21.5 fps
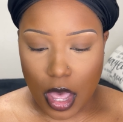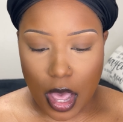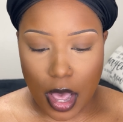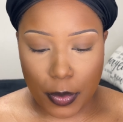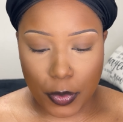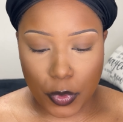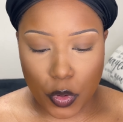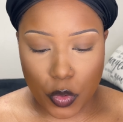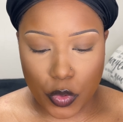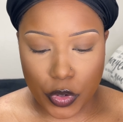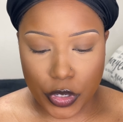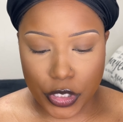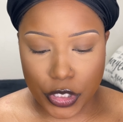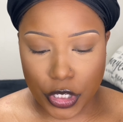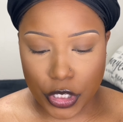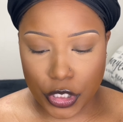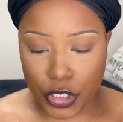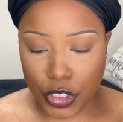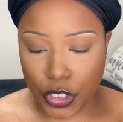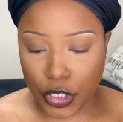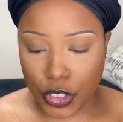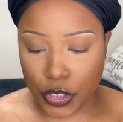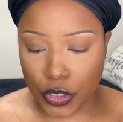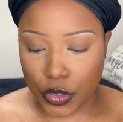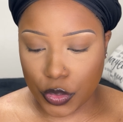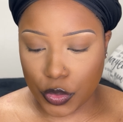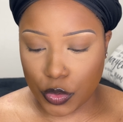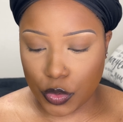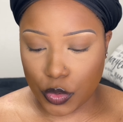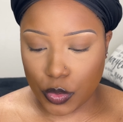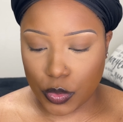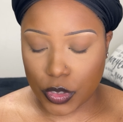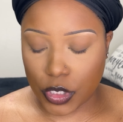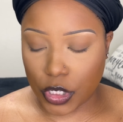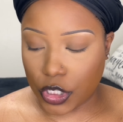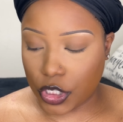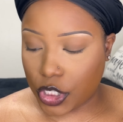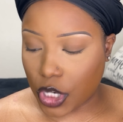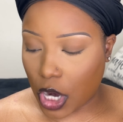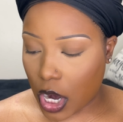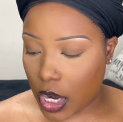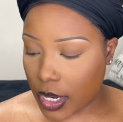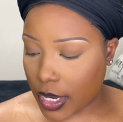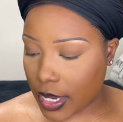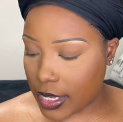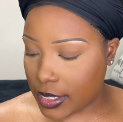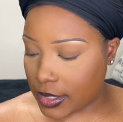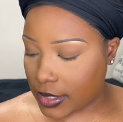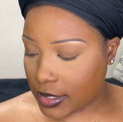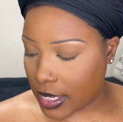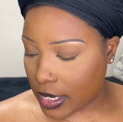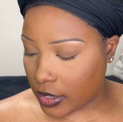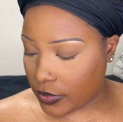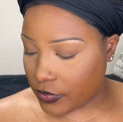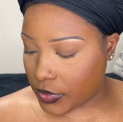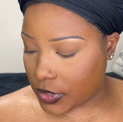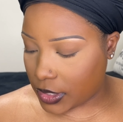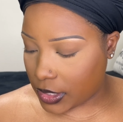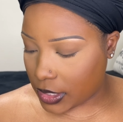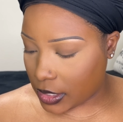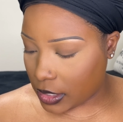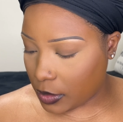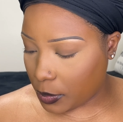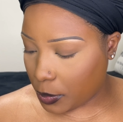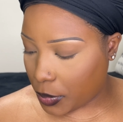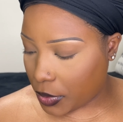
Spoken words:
I'm going to use dark instead of deep.